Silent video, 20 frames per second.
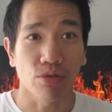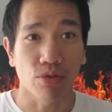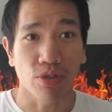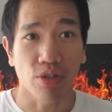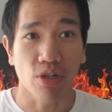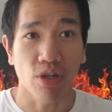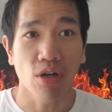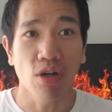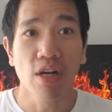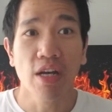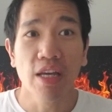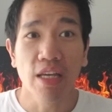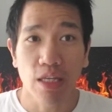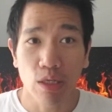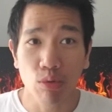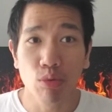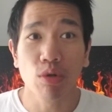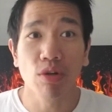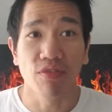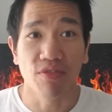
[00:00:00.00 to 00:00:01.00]
You know,
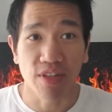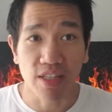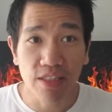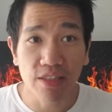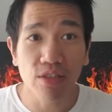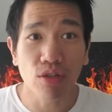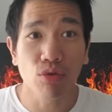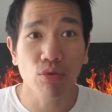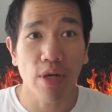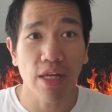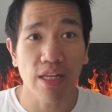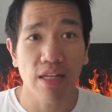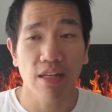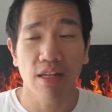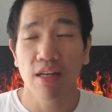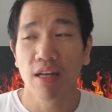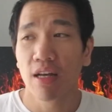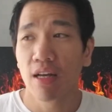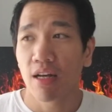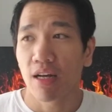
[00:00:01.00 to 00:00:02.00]
he would have
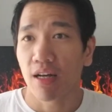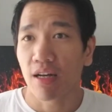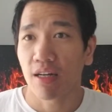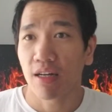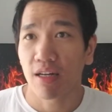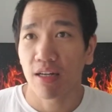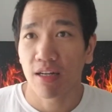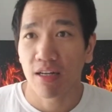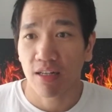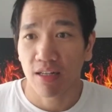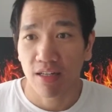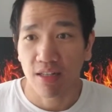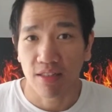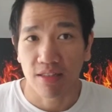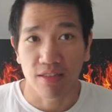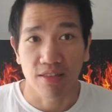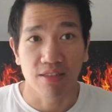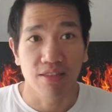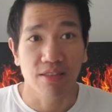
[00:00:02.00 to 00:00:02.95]
integrated uh,